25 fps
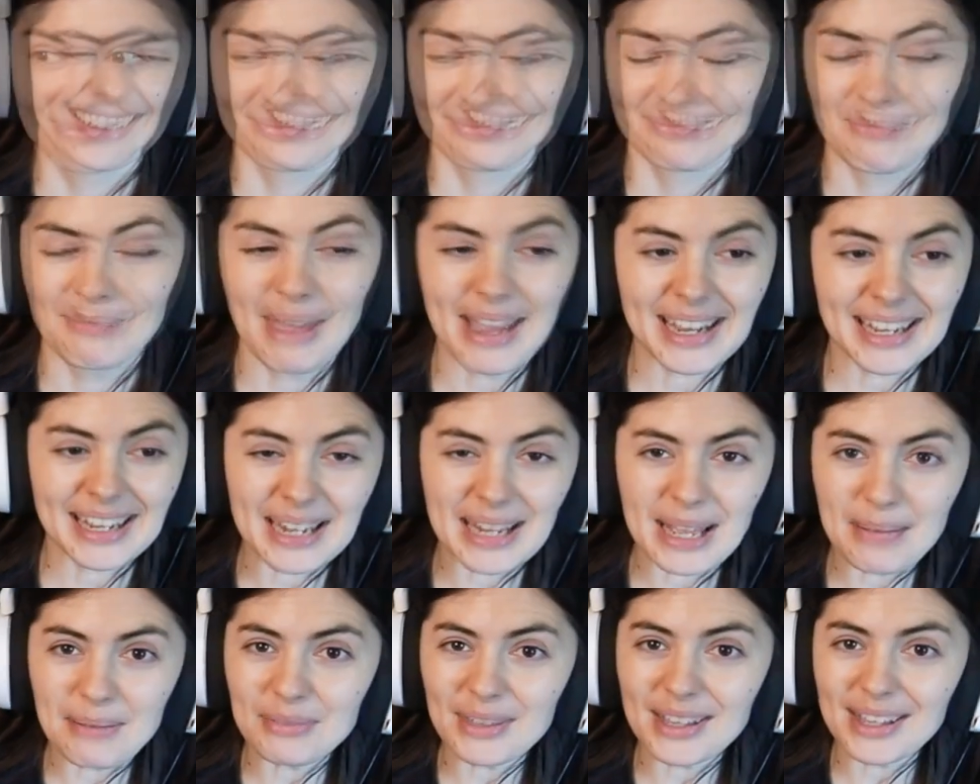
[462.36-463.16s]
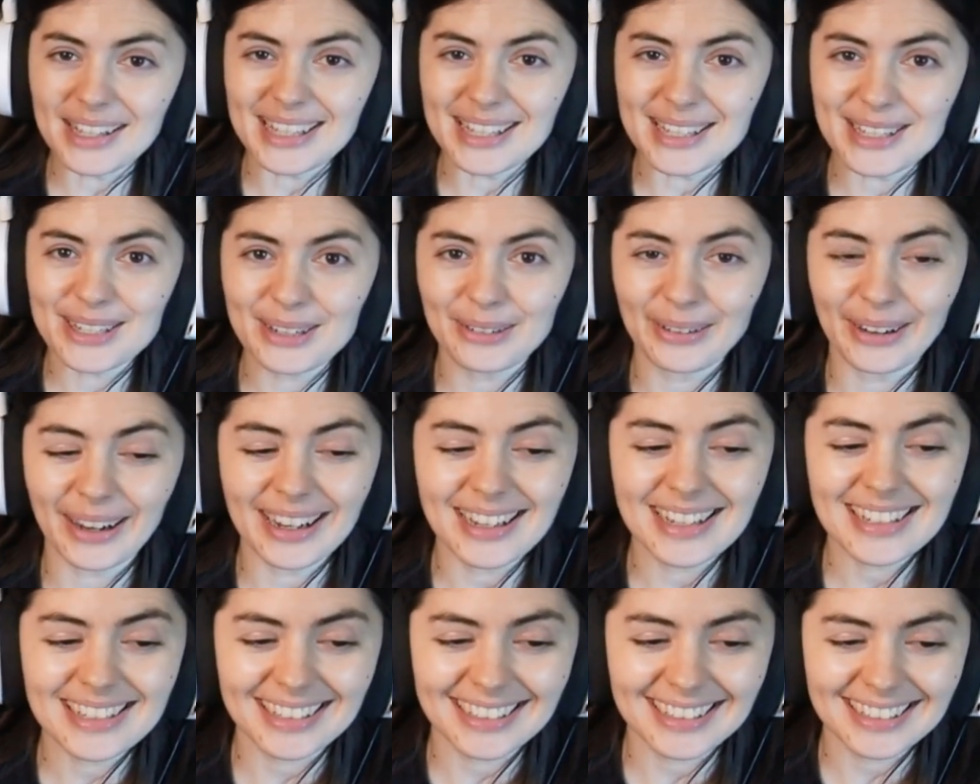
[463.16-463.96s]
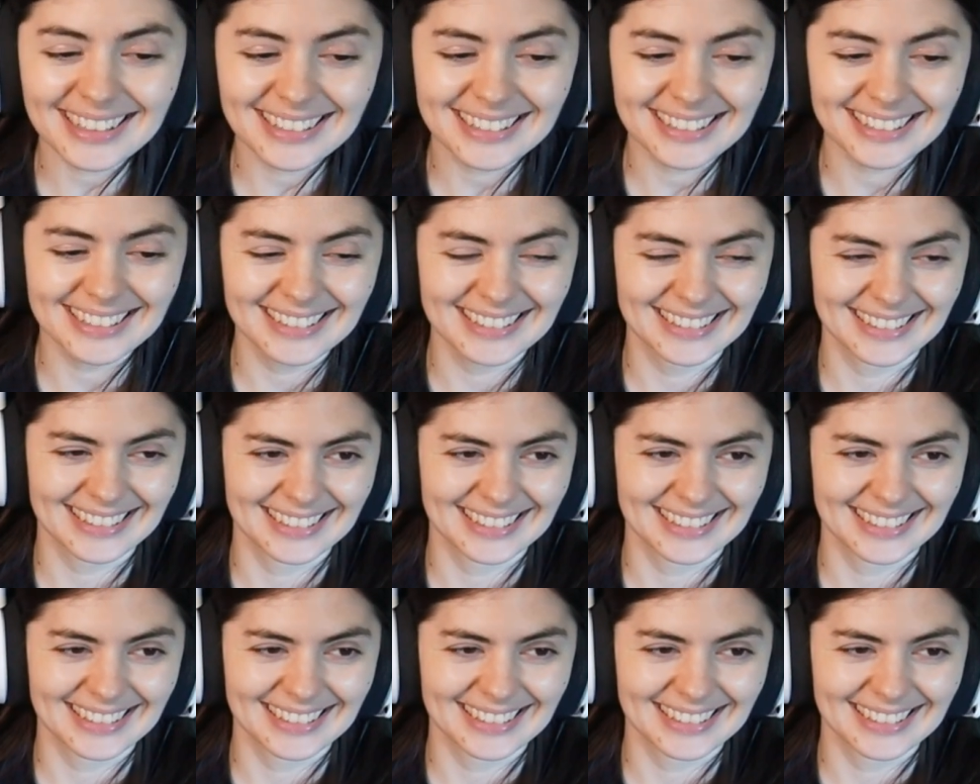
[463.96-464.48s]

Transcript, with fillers: Making him think he's crazy? Sorry.